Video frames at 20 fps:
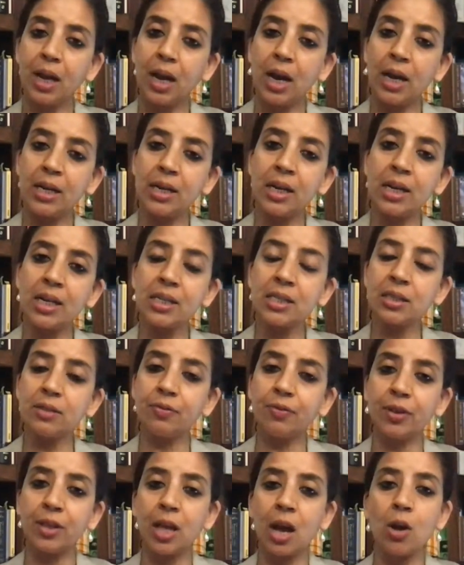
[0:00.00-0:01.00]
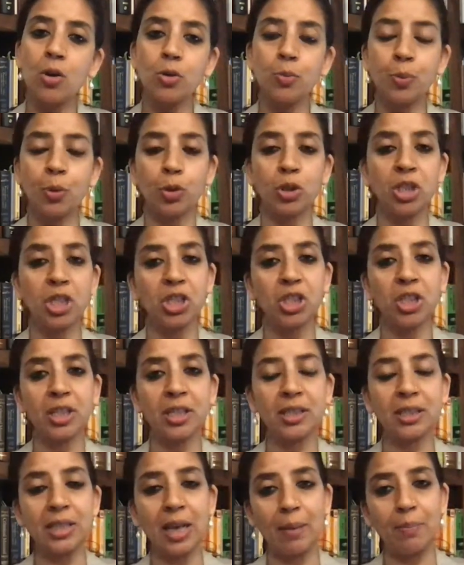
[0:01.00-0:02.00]
unless without procedure
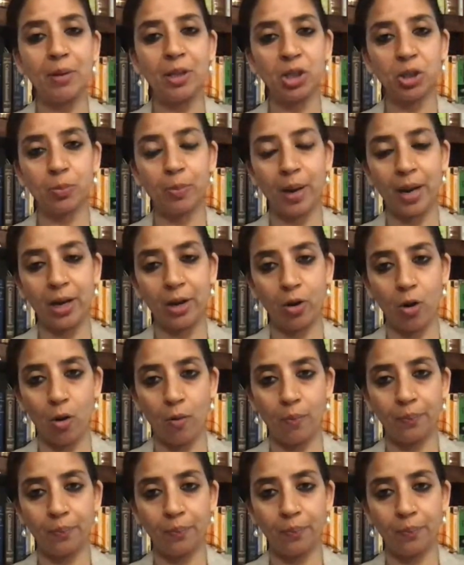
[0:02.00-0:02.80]
established by law.